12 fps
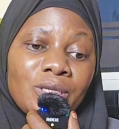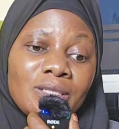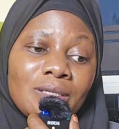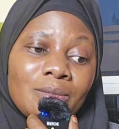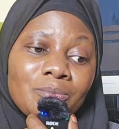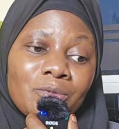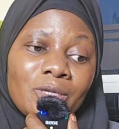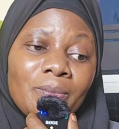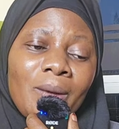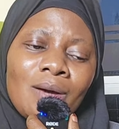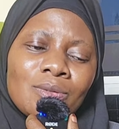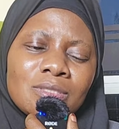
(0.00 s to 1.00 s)
that I prayed.
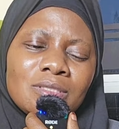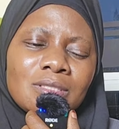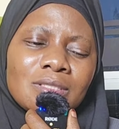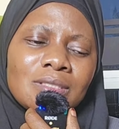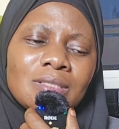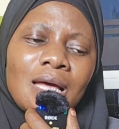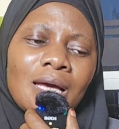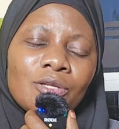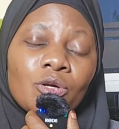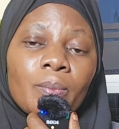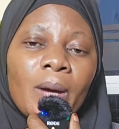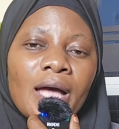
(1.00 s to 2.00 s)
But I was just young, you
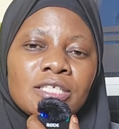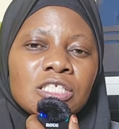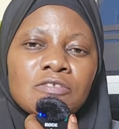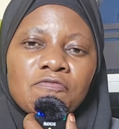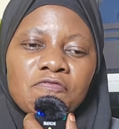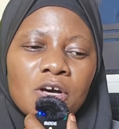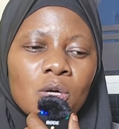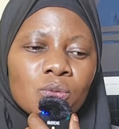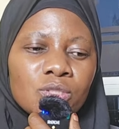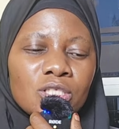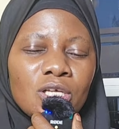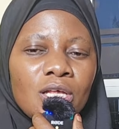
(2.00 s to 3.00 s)
know, but I just
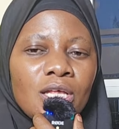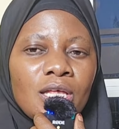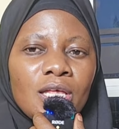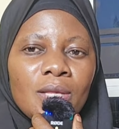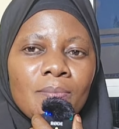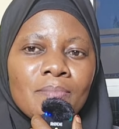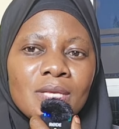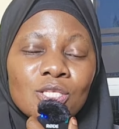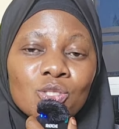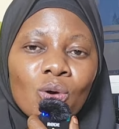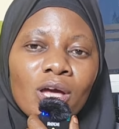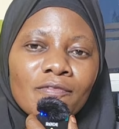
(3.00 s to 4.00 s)
felt me
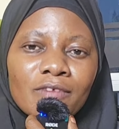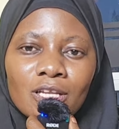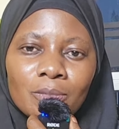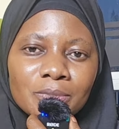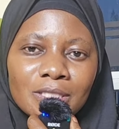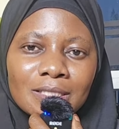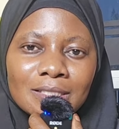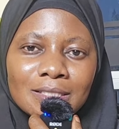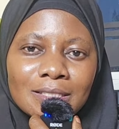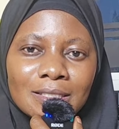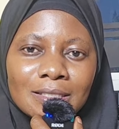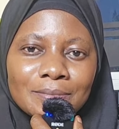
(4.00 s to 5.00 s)
so enveloped in the
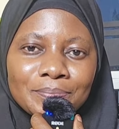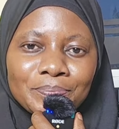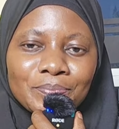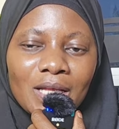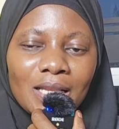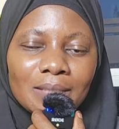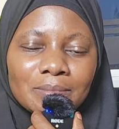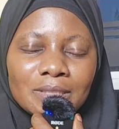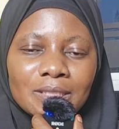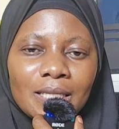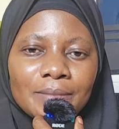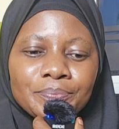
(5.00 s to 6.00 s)
deen.
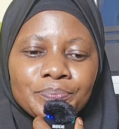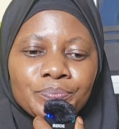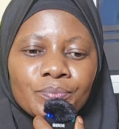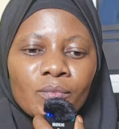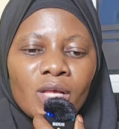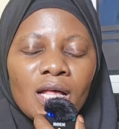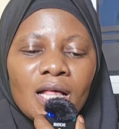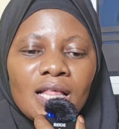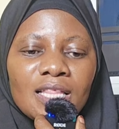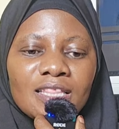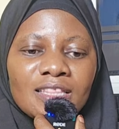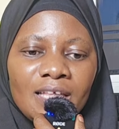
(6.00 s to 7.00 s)
Alhamdulillah.
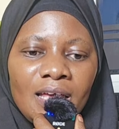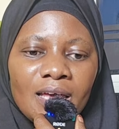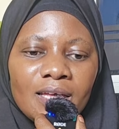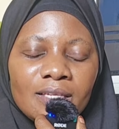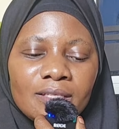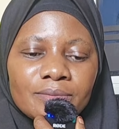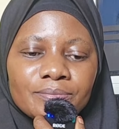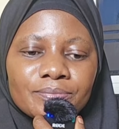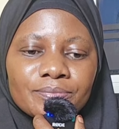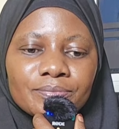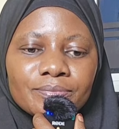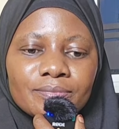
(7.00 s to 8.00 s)
Then,
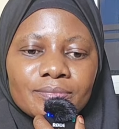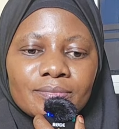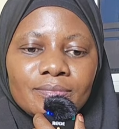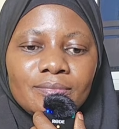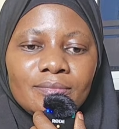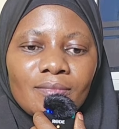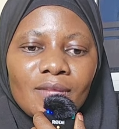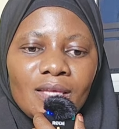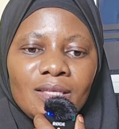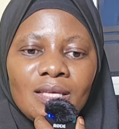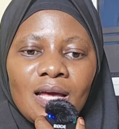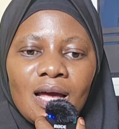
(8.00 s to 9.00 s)

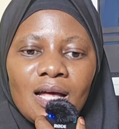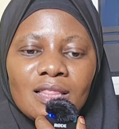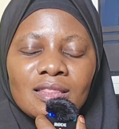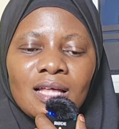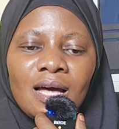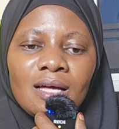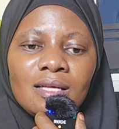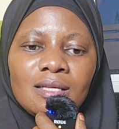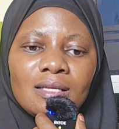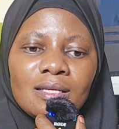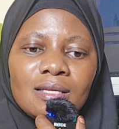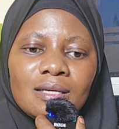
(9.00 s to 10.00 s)
yeah, that
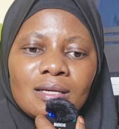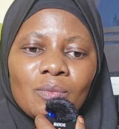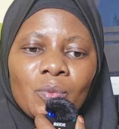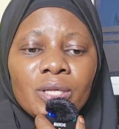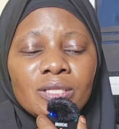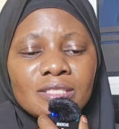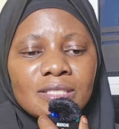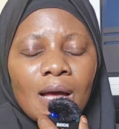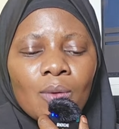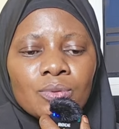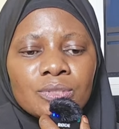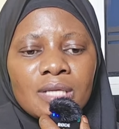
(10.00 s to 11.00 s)
whilst I
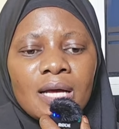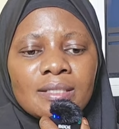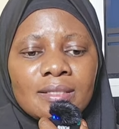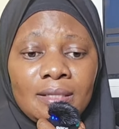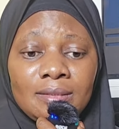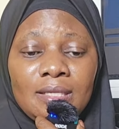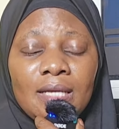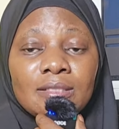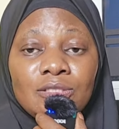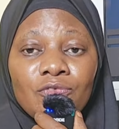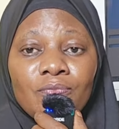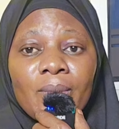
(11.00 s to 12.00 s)
was at that
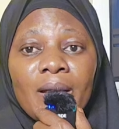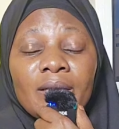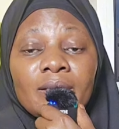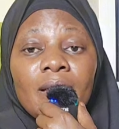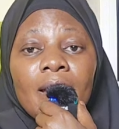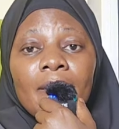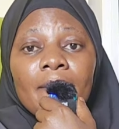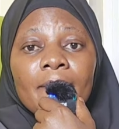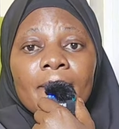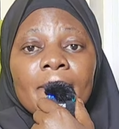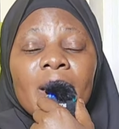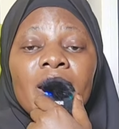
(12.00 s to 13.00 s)
auntie of mine,
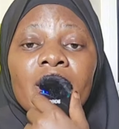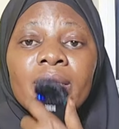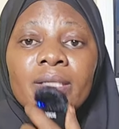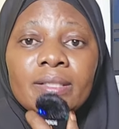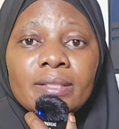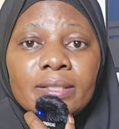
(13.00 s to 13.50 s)
my